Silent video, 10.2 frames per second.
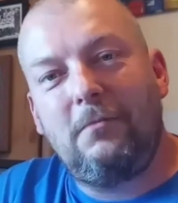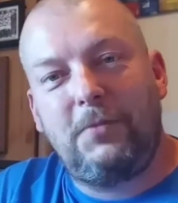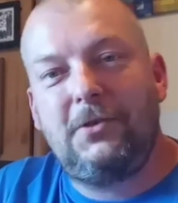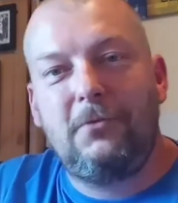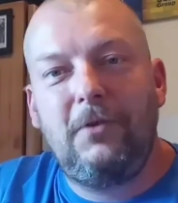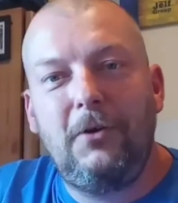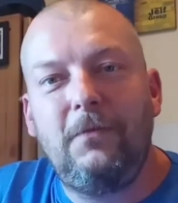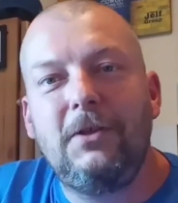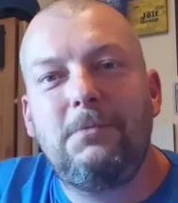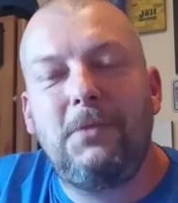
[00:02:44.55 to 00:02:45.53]
Bristol
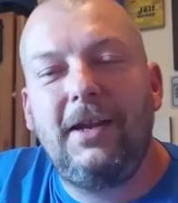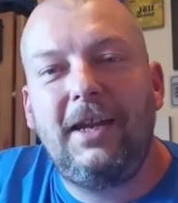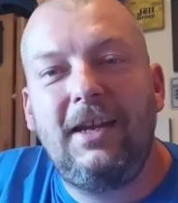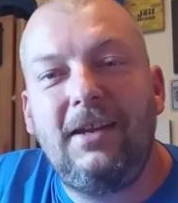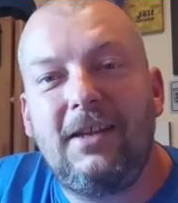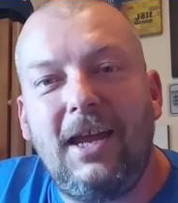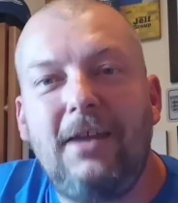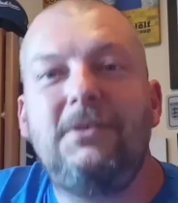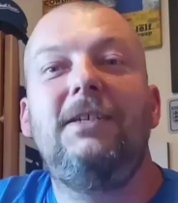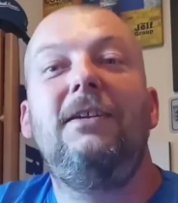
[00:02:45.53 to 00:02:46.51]
Rovers played
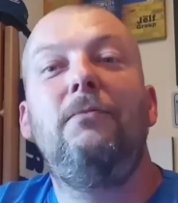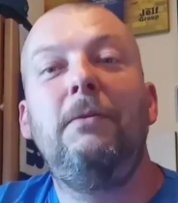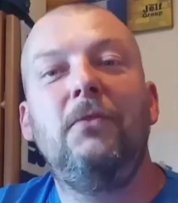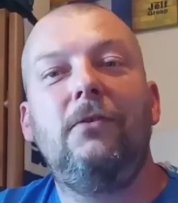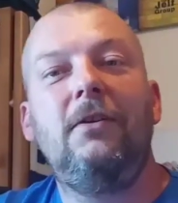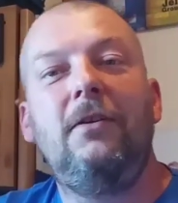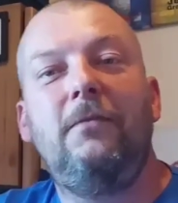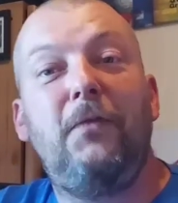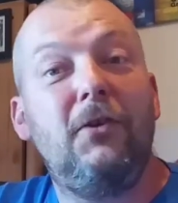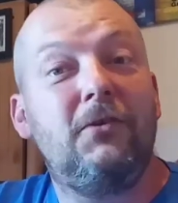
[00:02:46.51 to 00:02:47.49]
AFC Wimbledon in
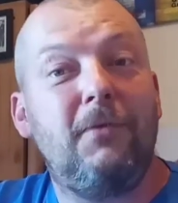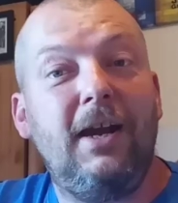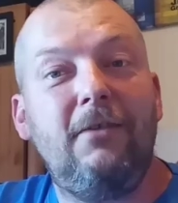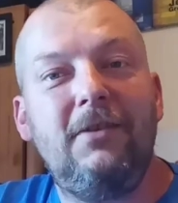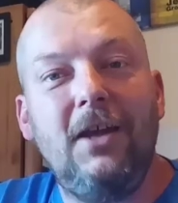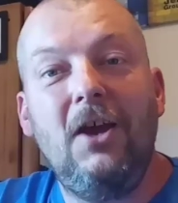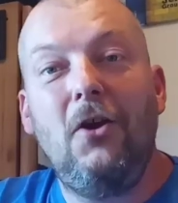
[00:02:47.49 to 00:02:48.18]
the first round.